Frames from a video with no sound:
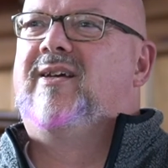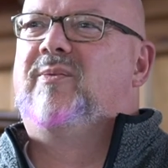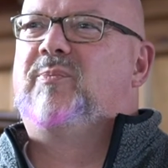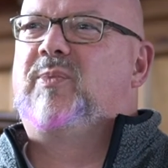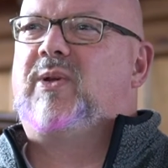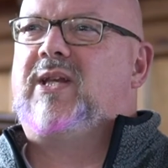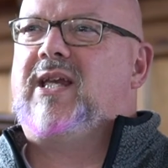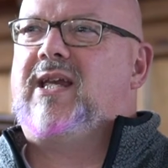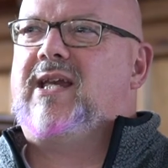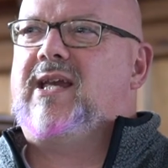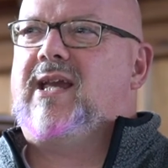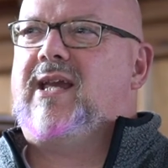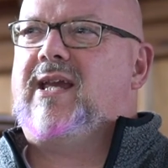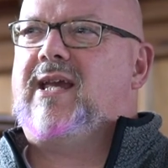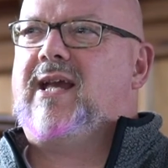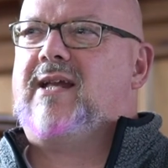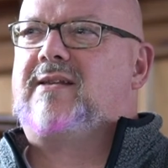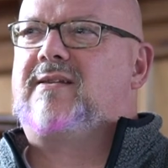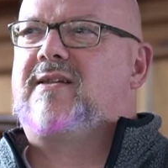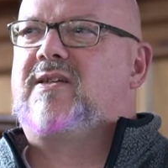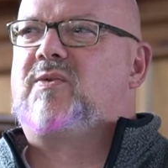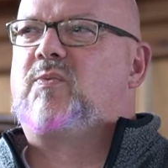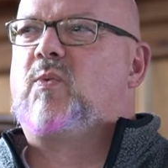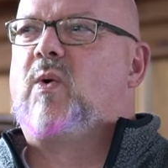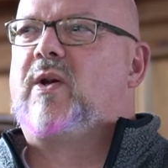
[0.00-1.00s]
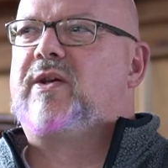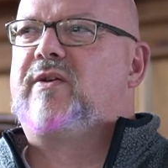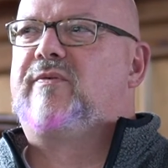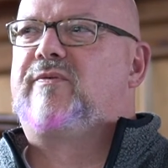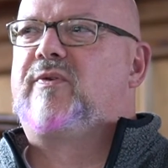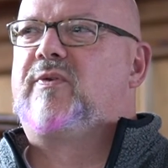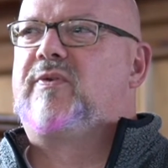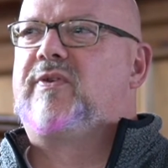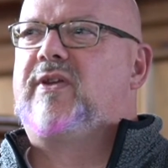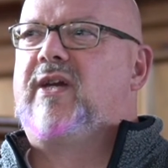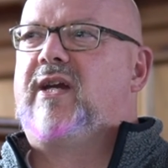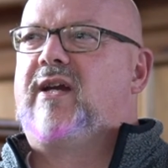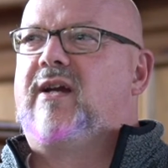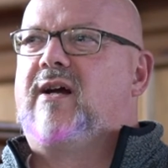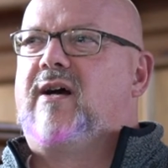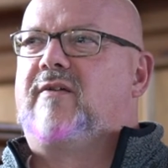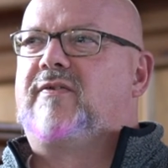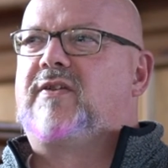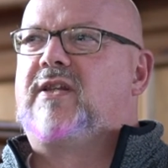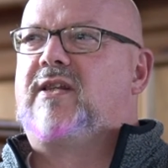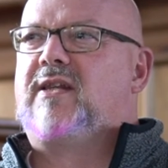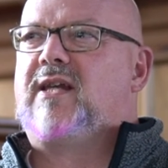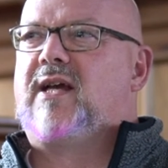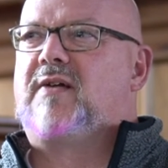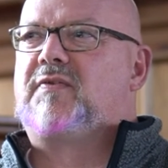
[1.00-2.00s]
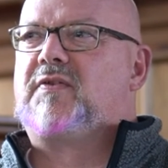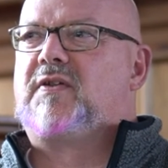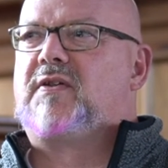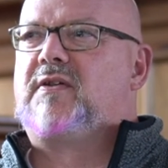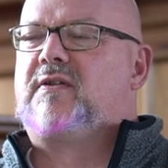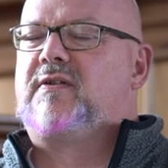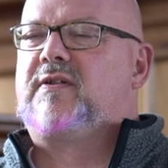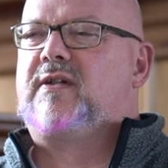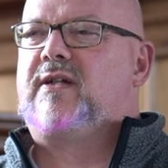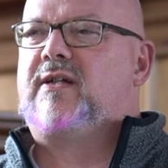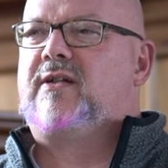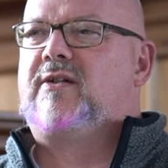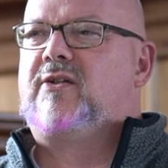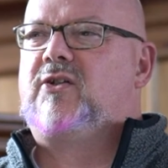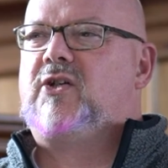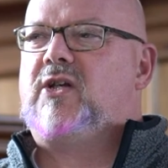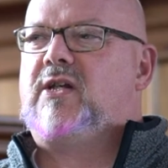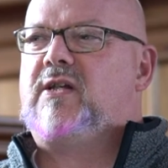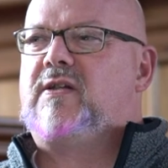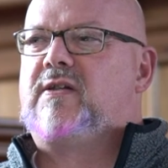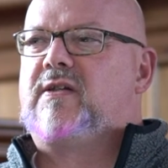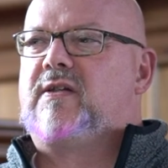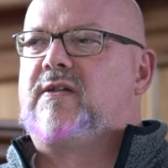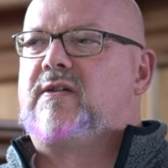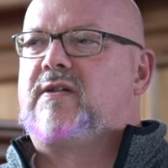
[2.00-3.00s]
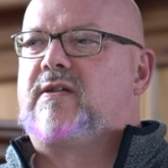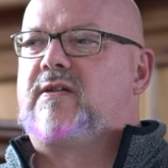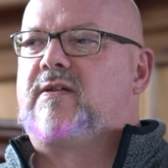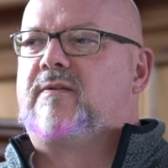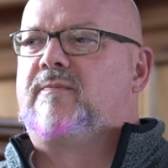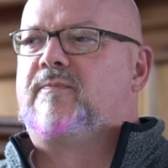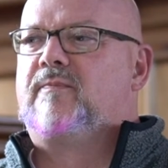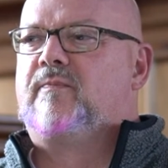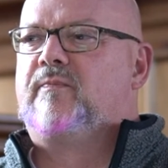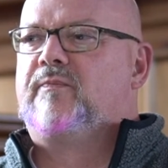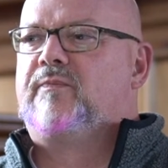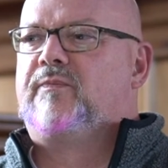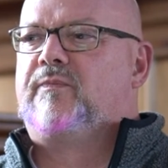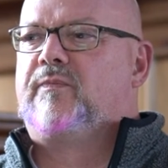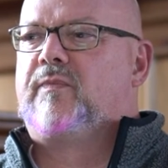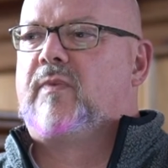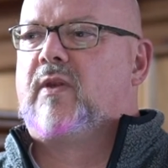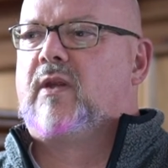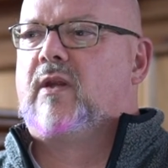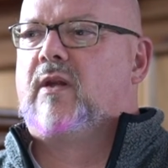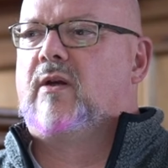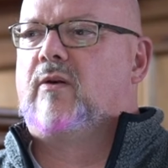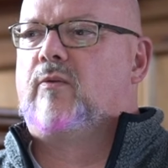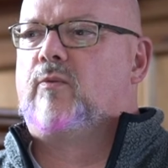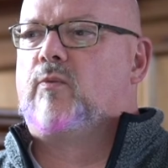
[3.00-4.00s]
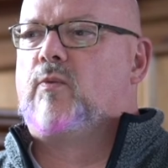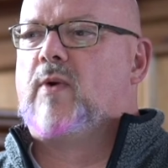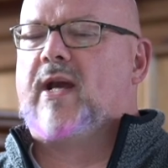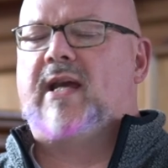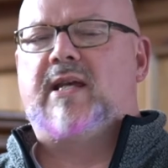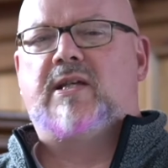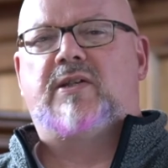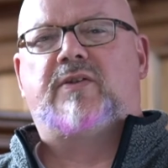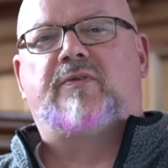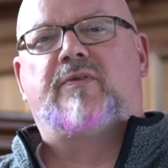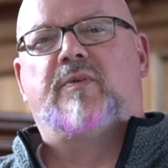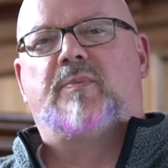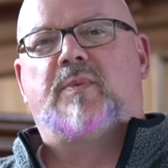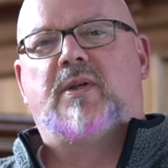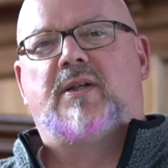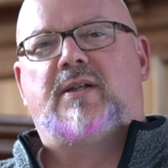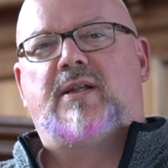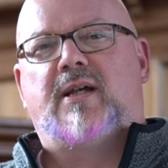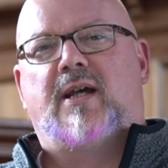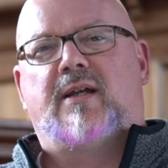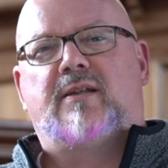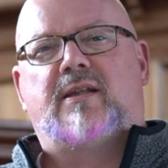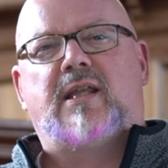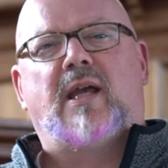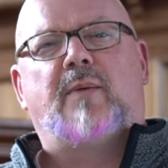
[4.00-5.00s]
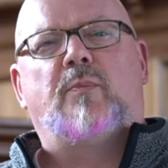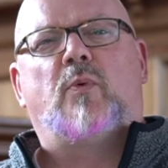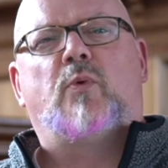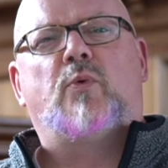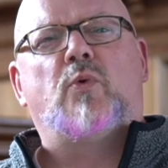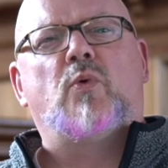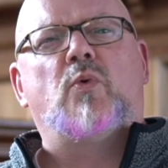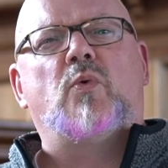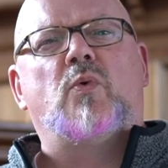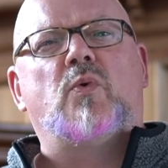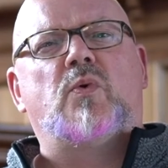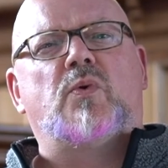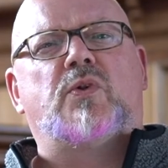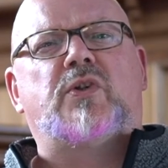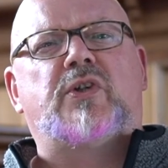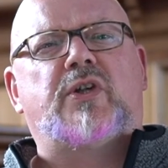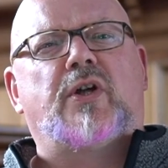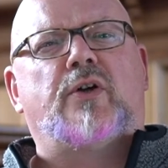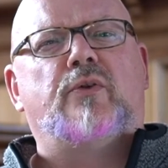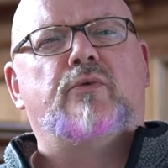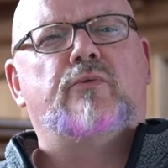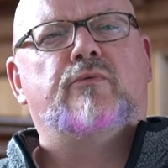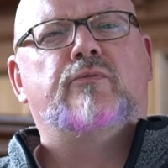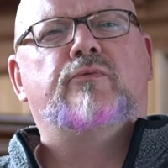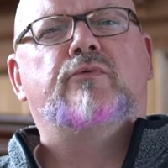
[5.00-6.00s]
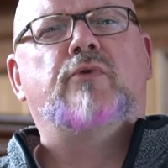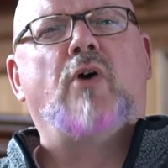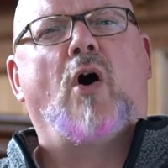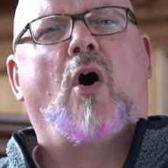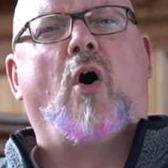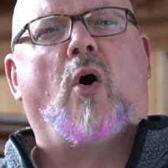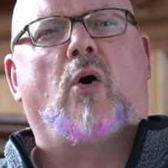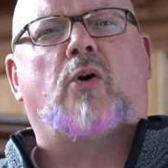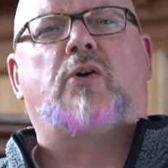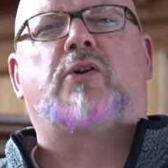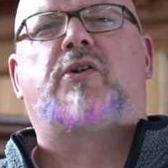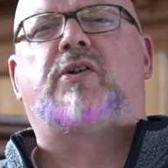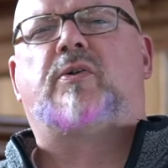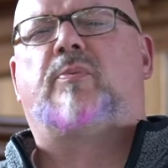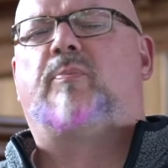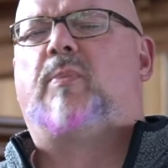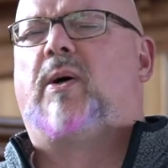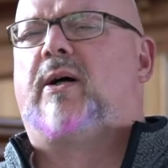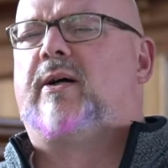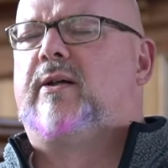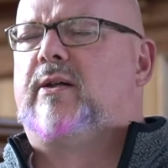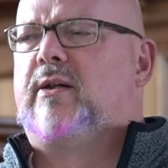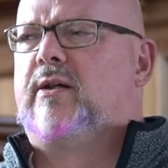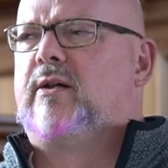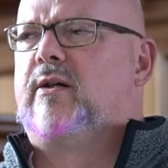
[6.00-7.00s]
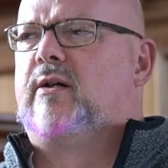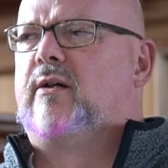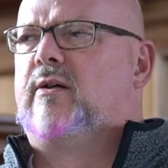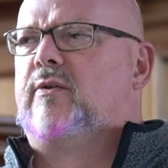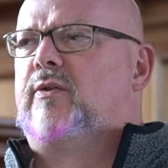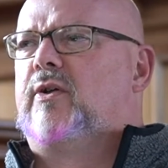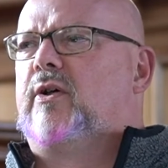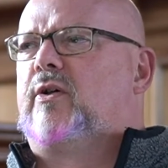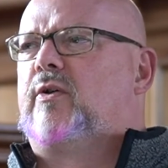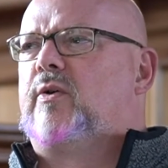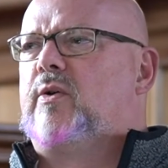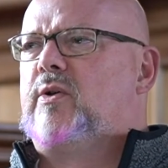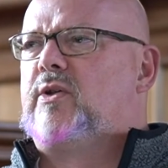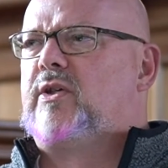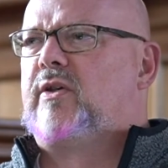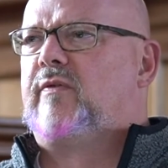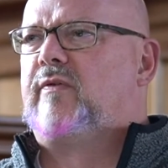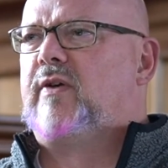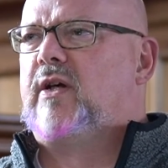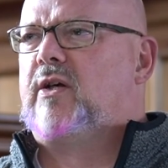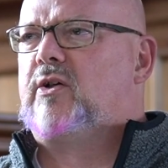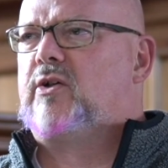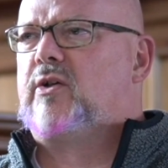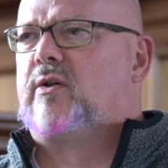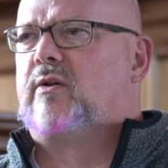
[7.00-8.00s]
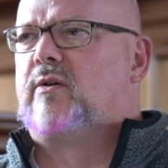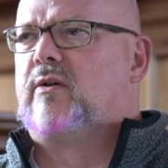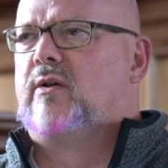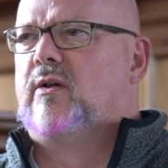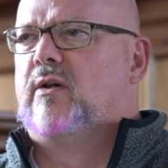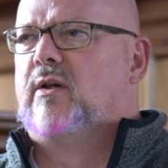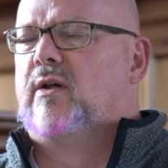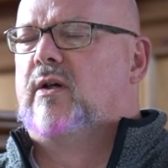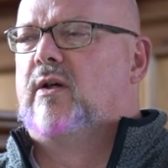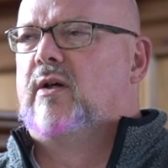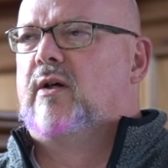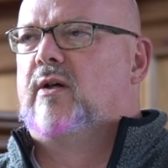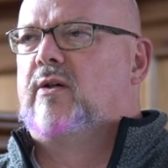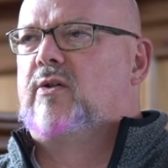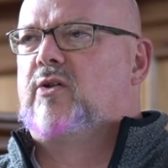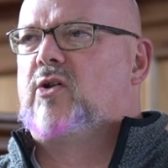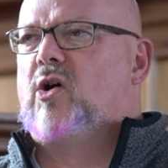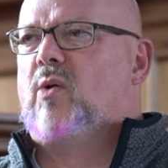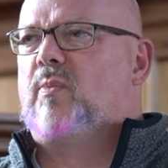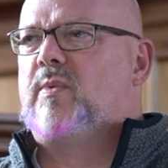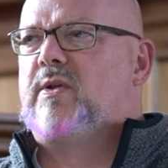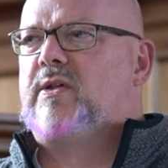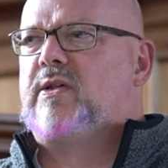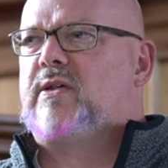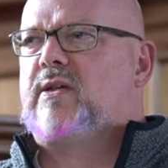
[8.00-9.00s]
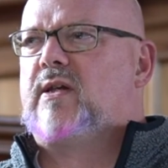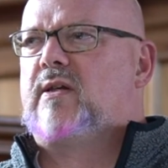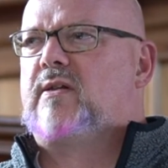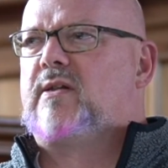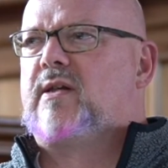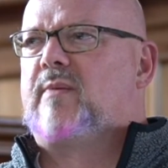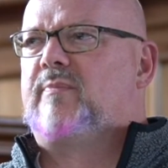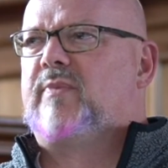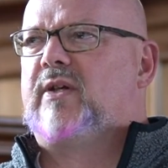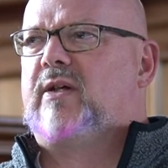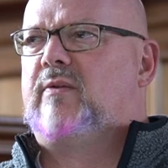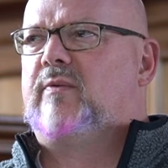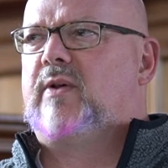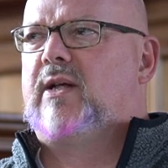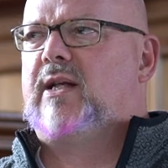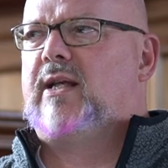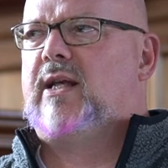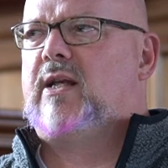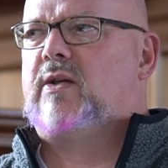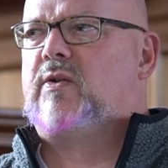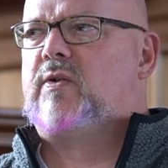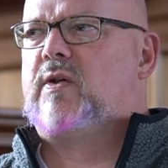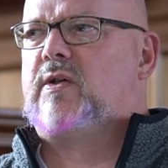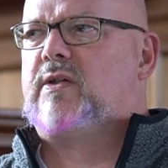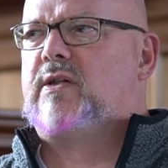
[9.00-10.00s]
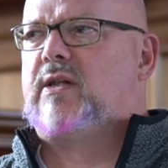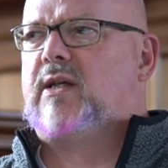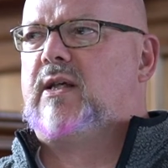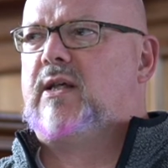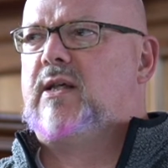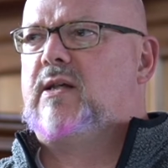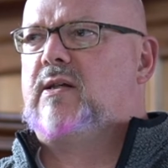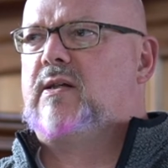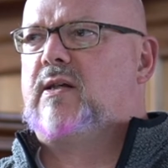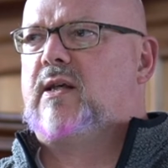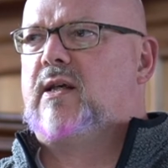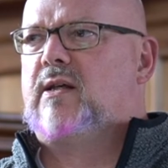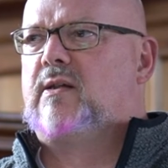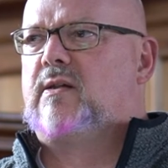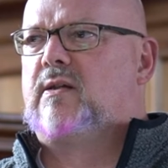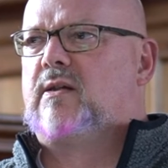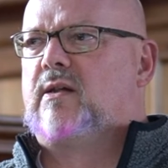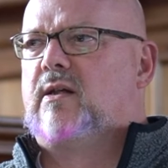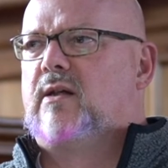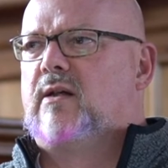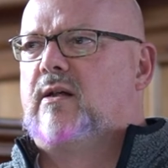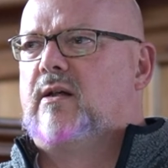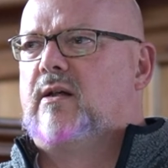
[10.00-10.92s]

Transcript: But he had this wonderful thing after the others had seen Jesus raised from the dead. They were all so rocked by the crucifixion. Thomas says something really interesting. He says,